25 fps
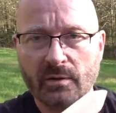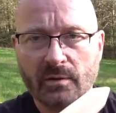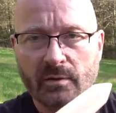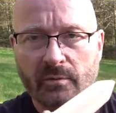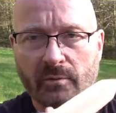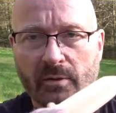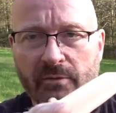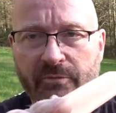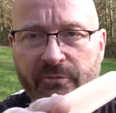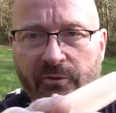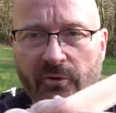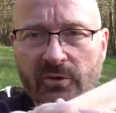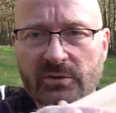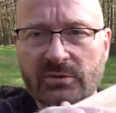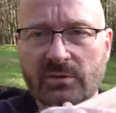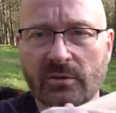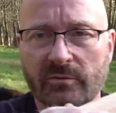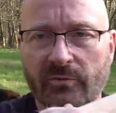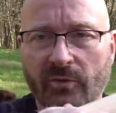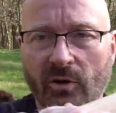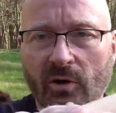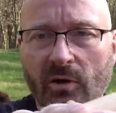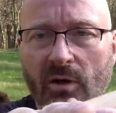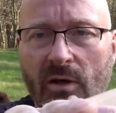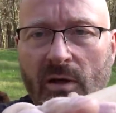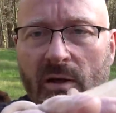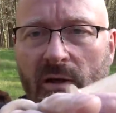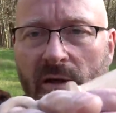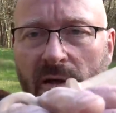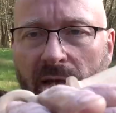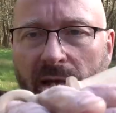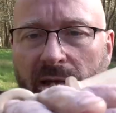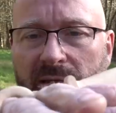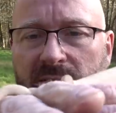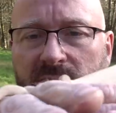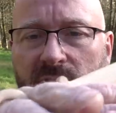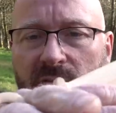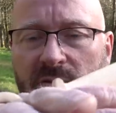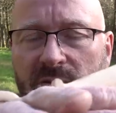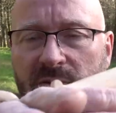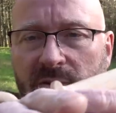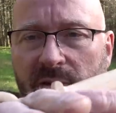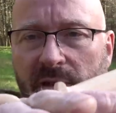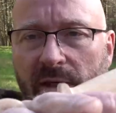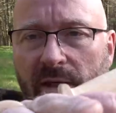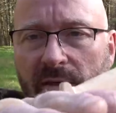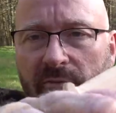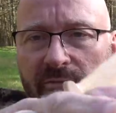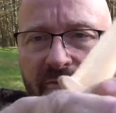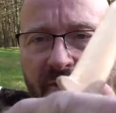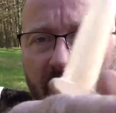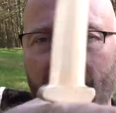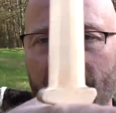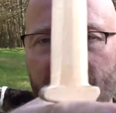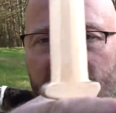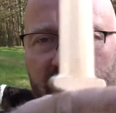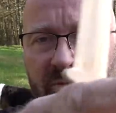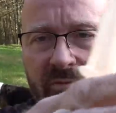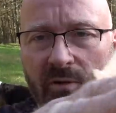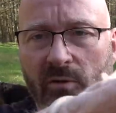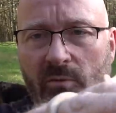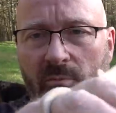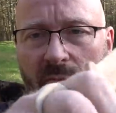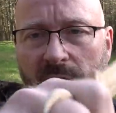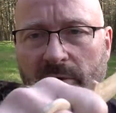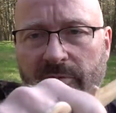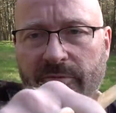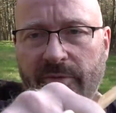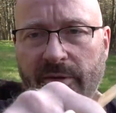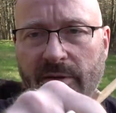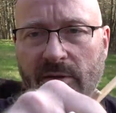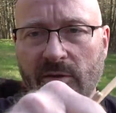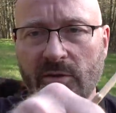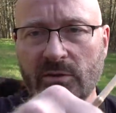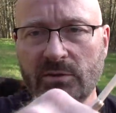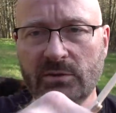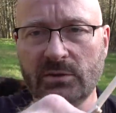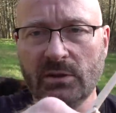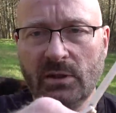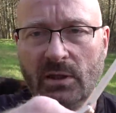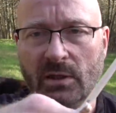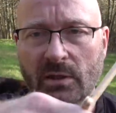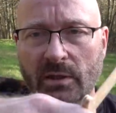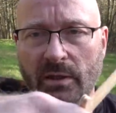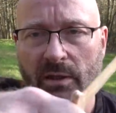Well, first of all, as you see, it wraps around my fingers,